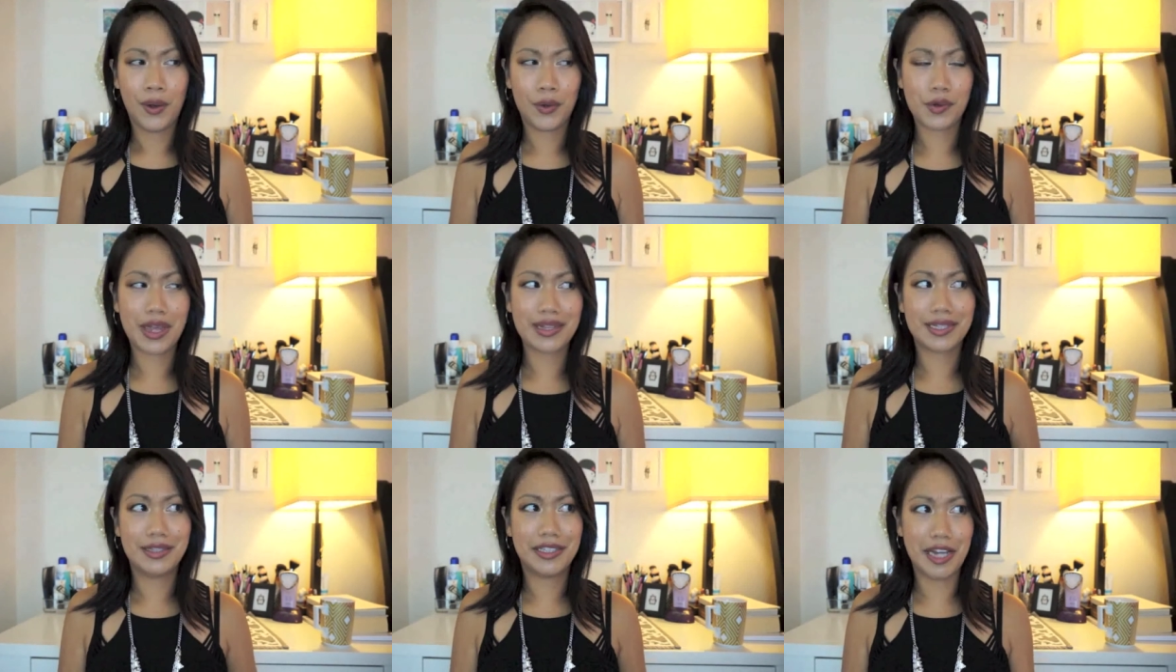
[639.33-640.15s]
who
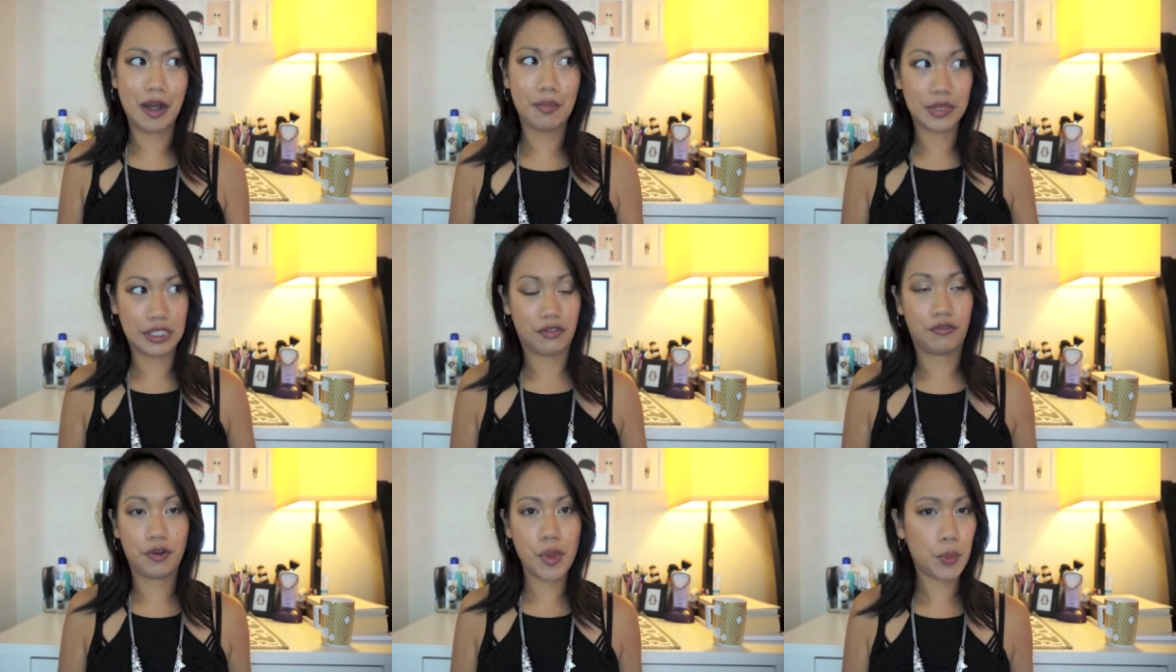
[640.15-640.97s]
gets dumped
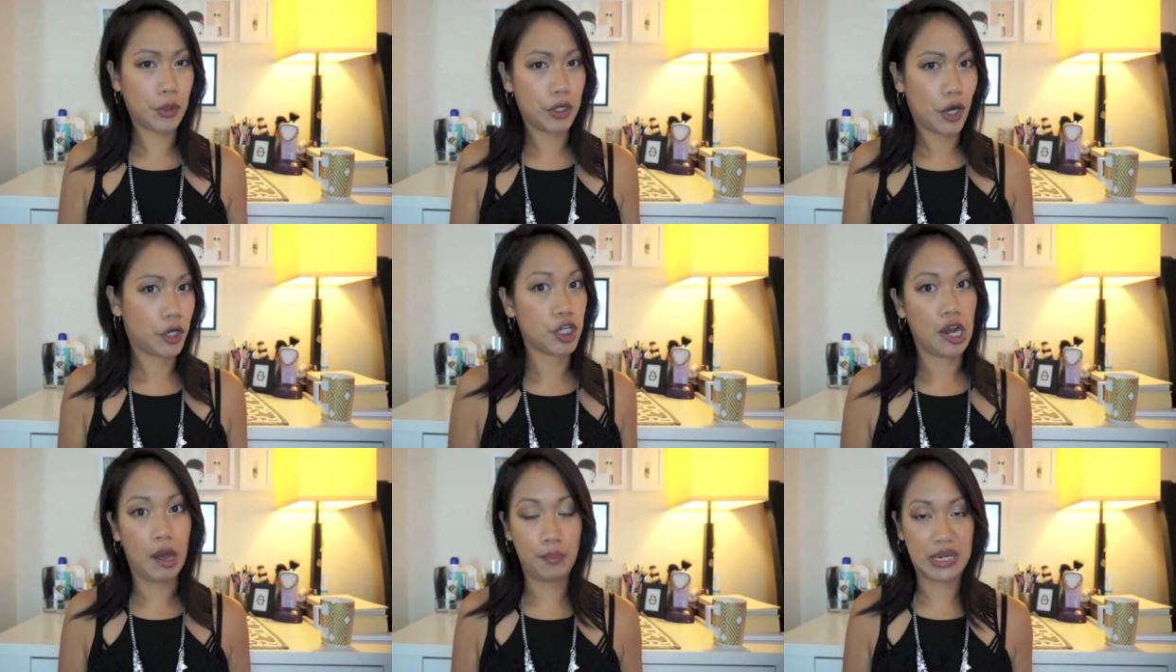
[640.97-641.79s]
from the
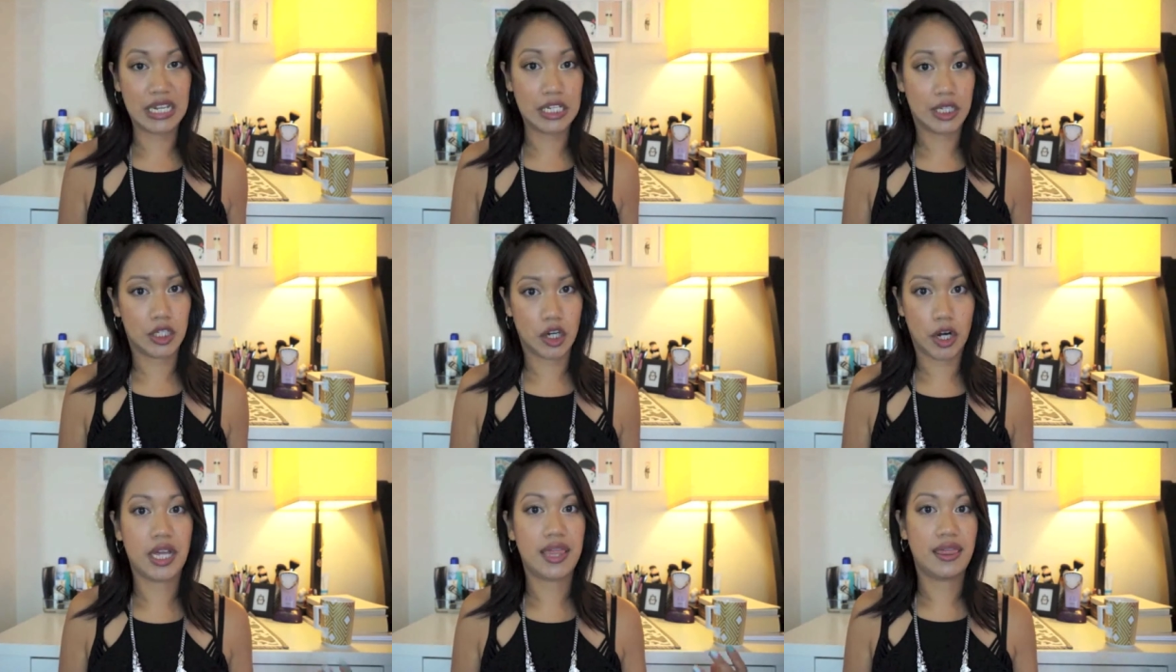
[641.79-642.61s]
production company he
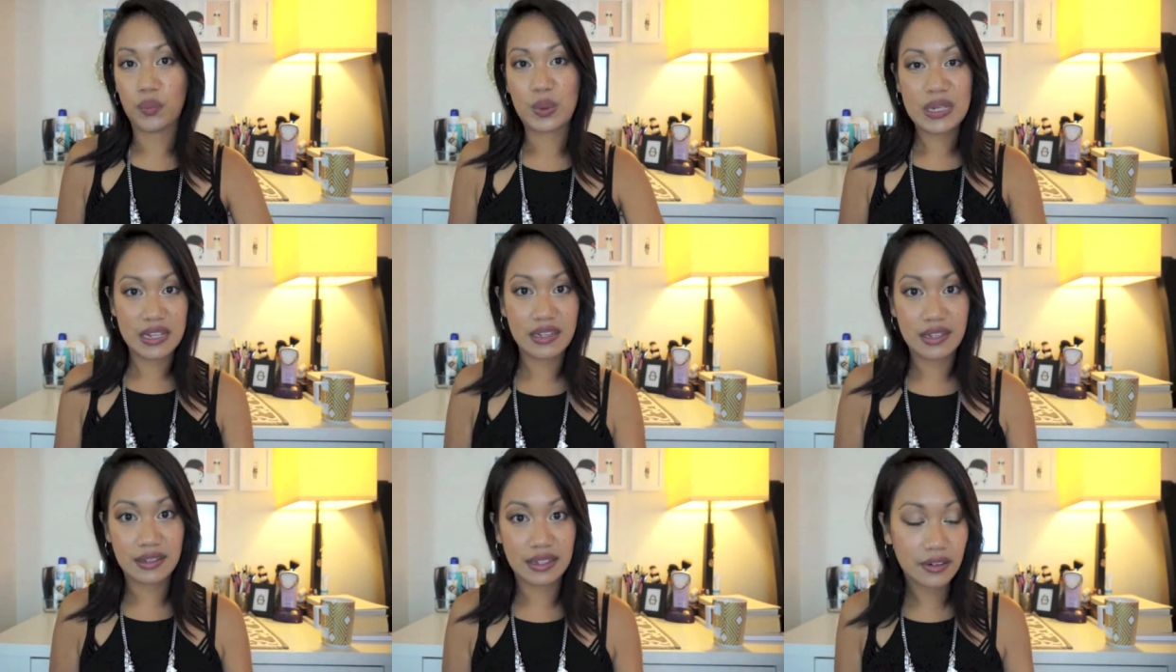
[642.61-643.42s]
started. He
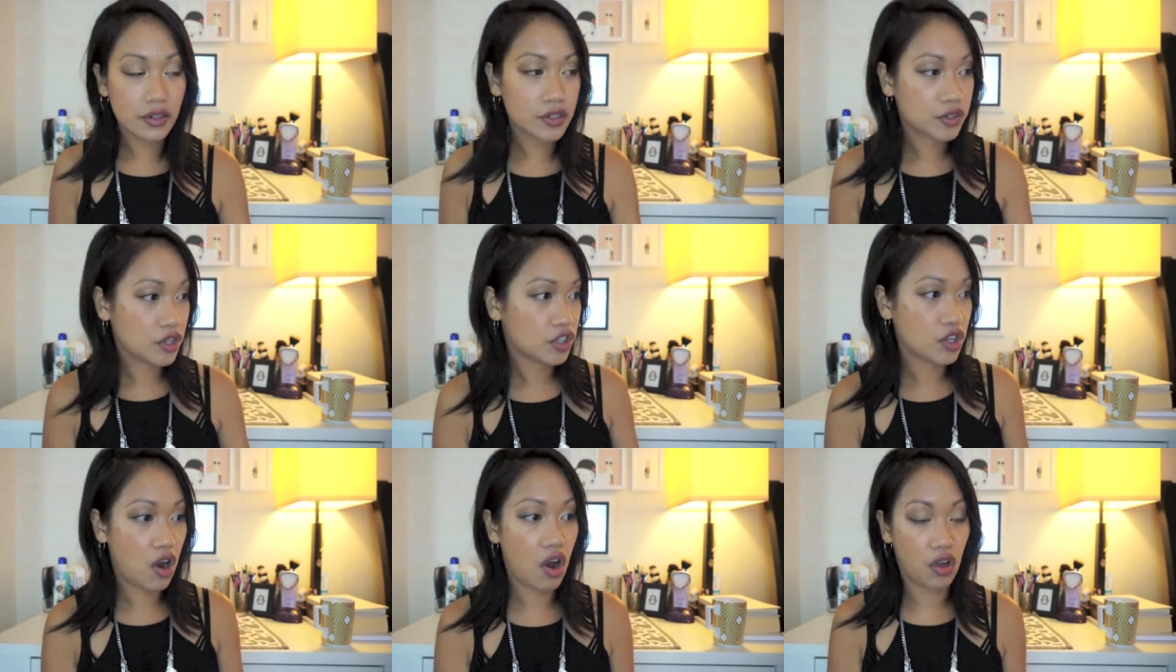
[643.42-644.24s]
hears the
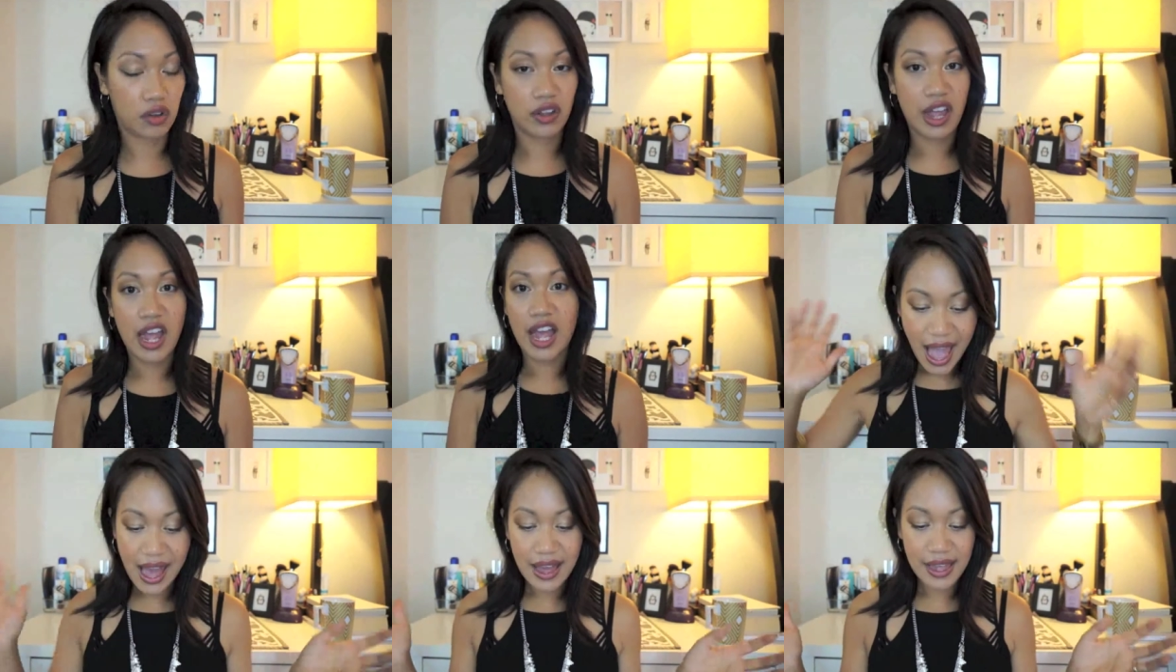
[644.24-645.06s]
song
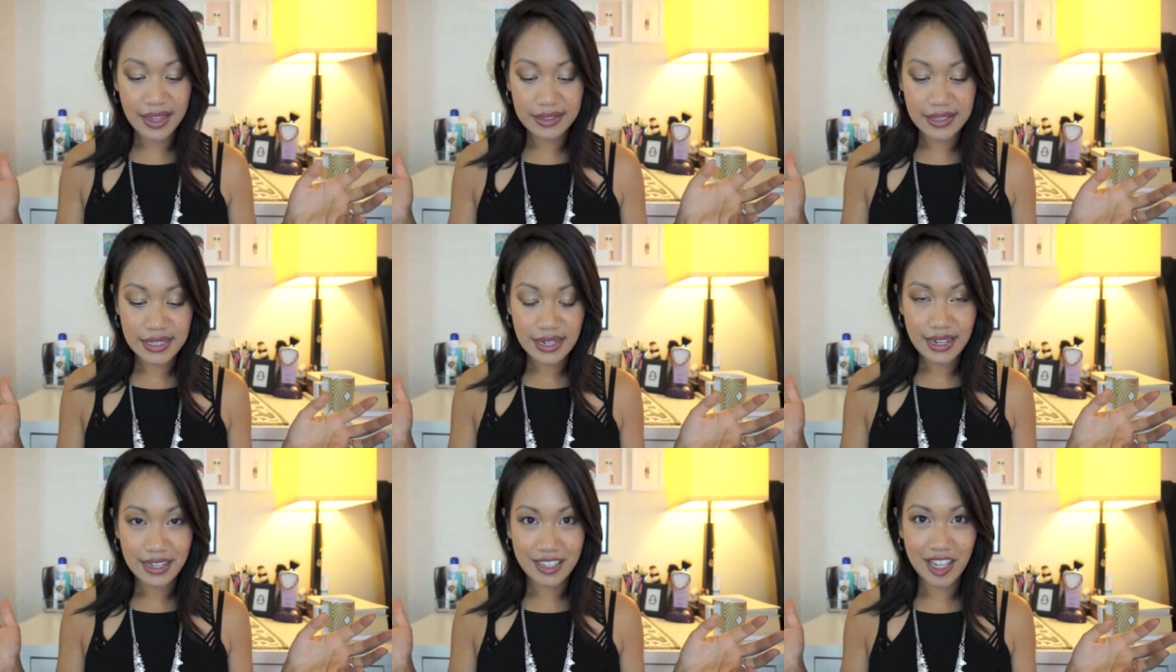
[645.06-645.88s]
and
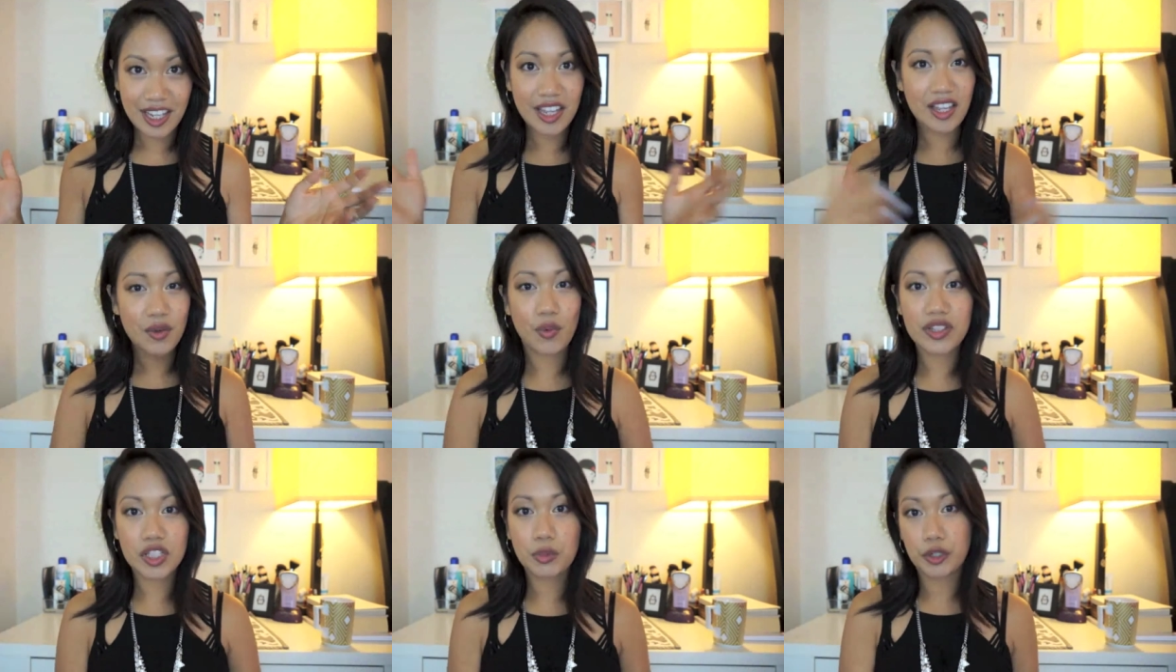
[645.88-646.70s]
he
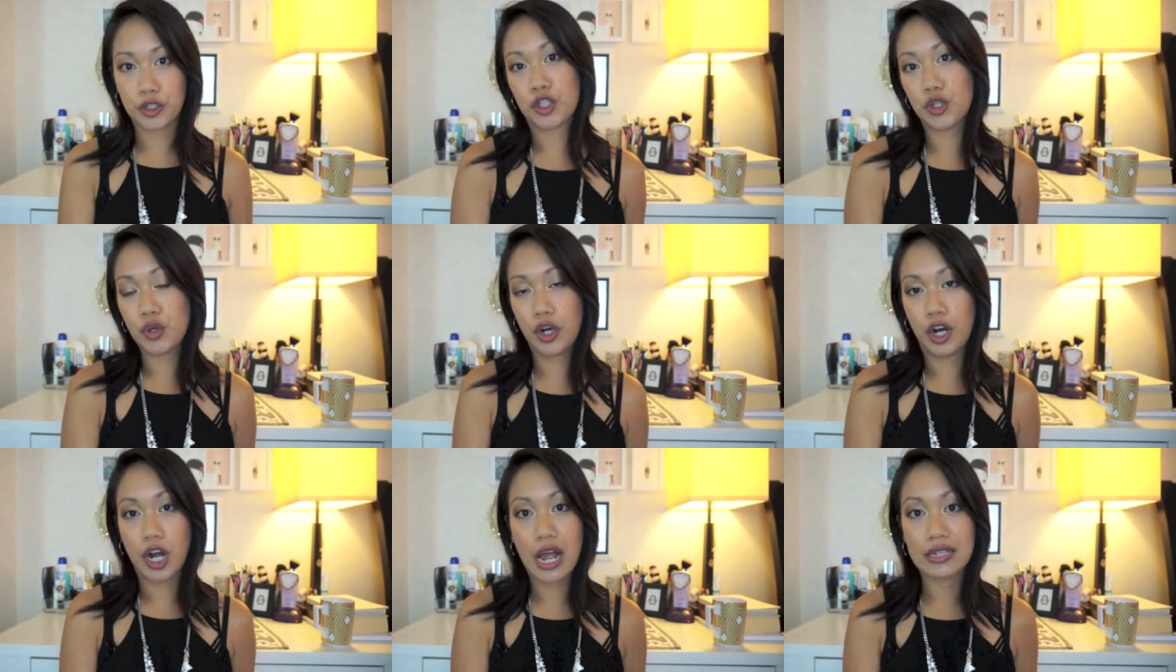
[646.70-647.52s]
wants to pursue
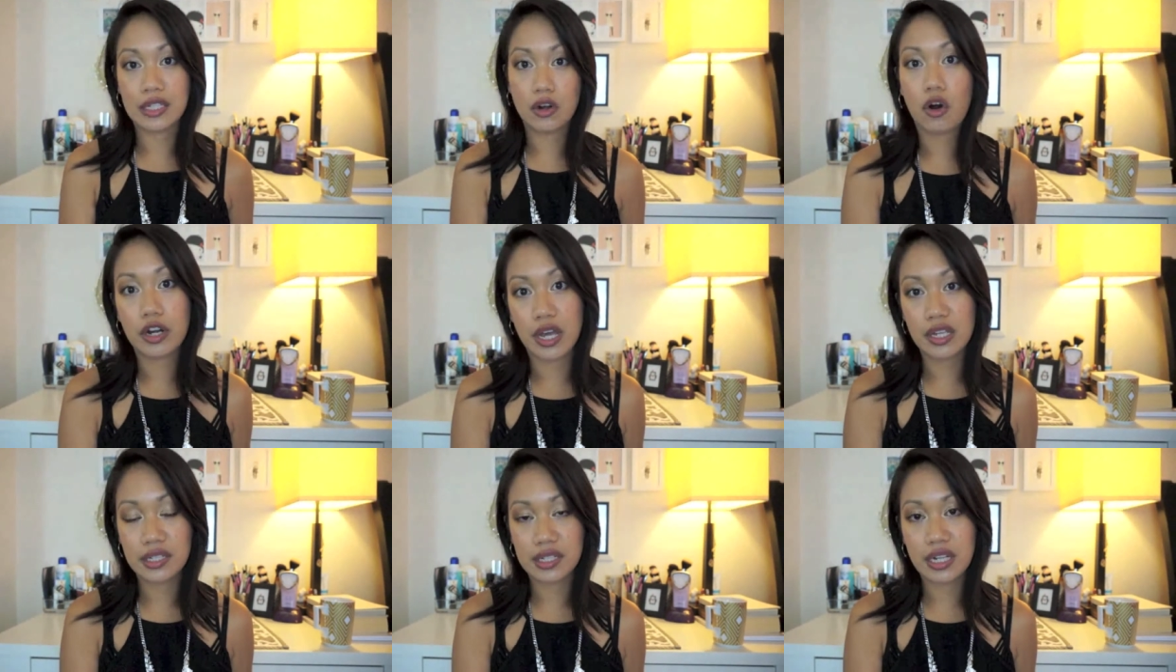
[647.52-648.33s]
her as an
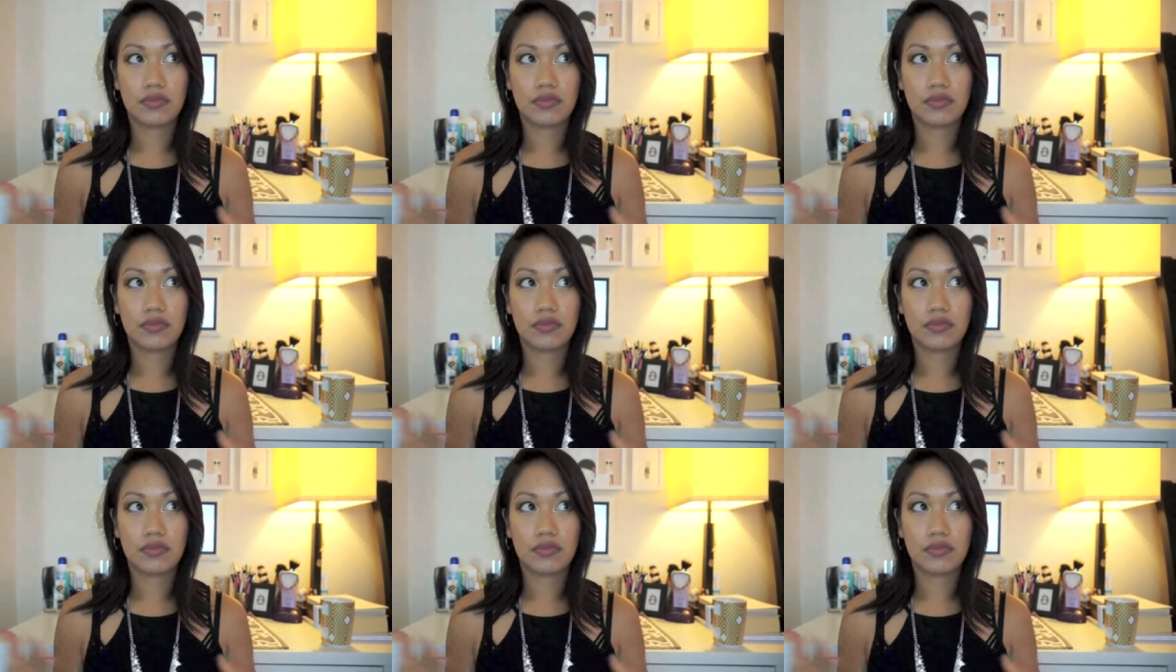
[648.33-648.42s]
artist.